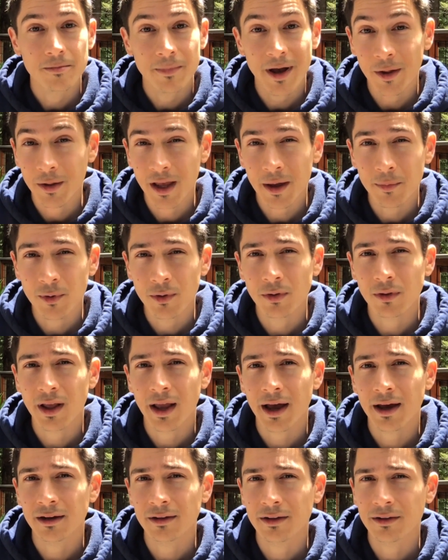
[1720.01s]
alchemical
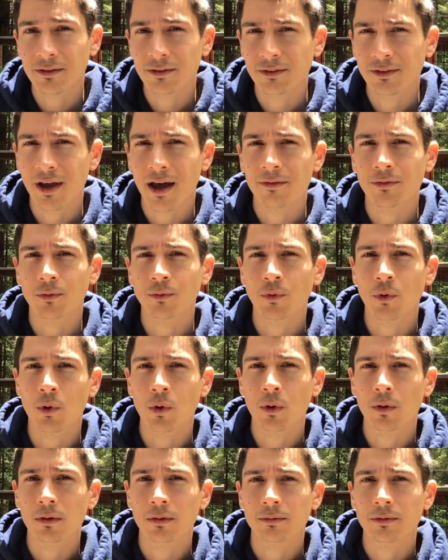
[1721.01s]
catalysts to have a
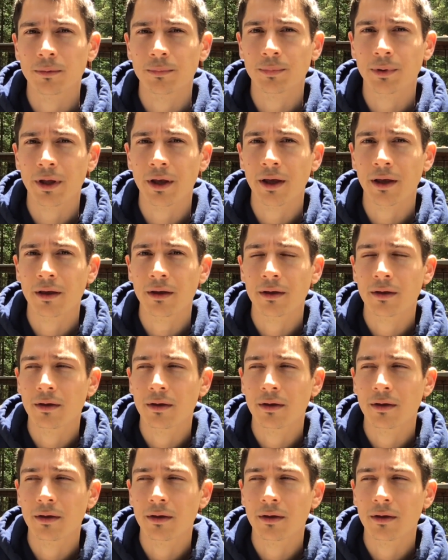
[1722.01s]
role to play.